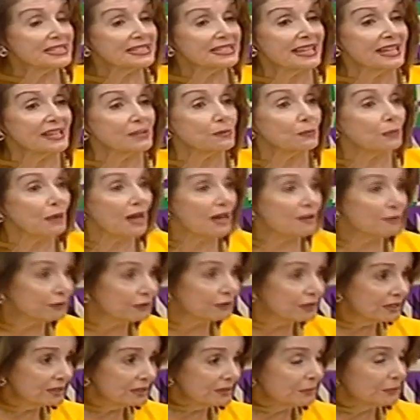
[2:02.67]
say
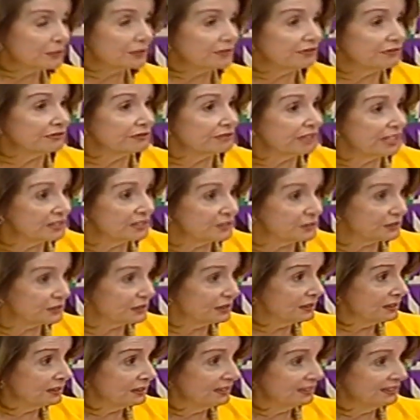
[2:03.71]
Reverend,
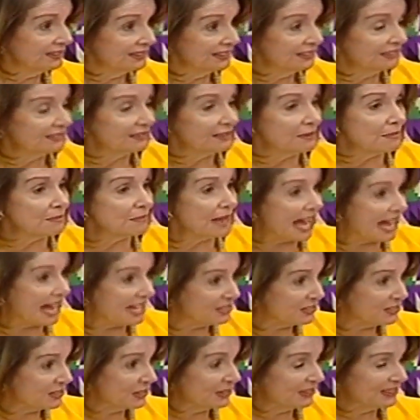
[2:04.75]
Professor,
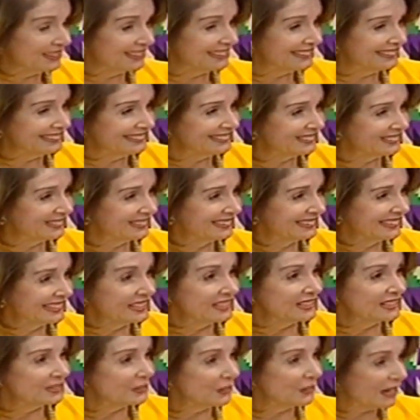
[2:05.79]
Ambassador,
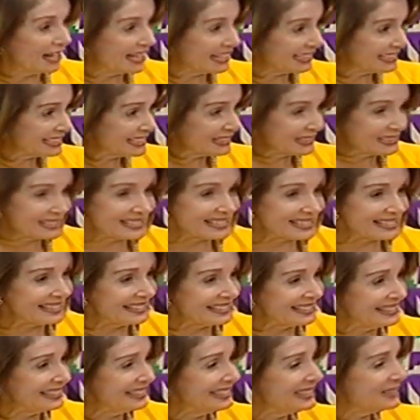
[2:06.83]
Your
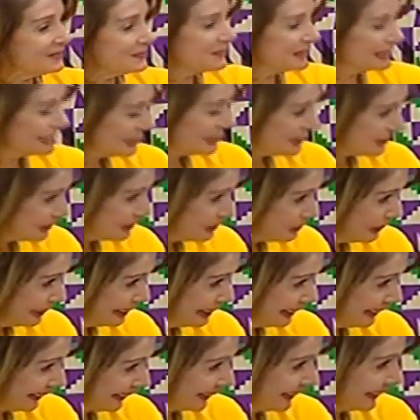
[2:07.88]
Excellency, Mr.
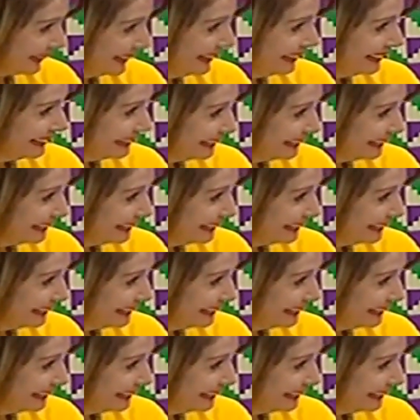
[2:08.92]
Speaker.